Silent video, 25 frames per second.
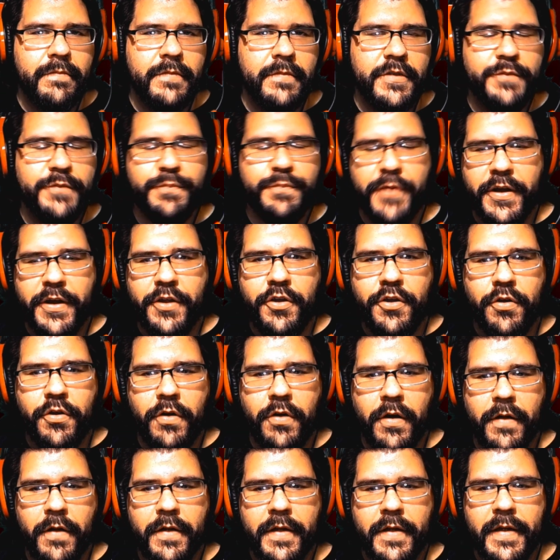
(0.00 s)
It's pretty
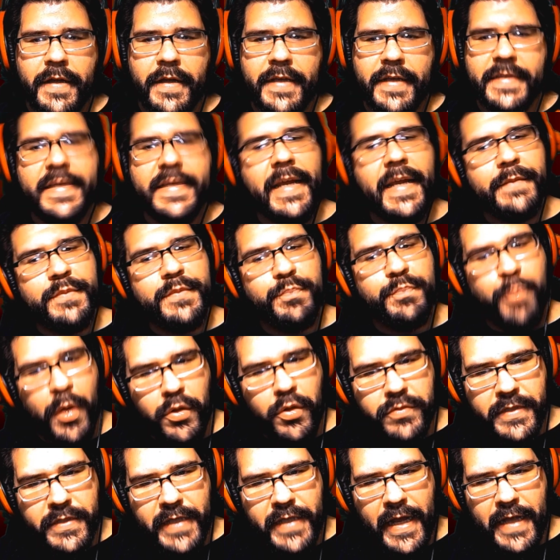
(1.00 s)
cool. His name's
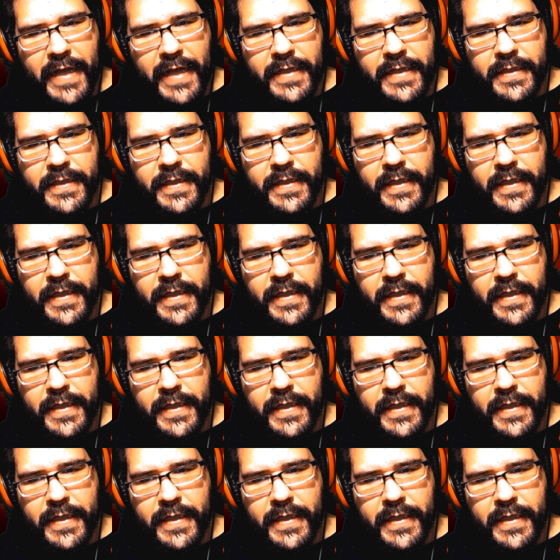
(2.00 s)
Boldtusk.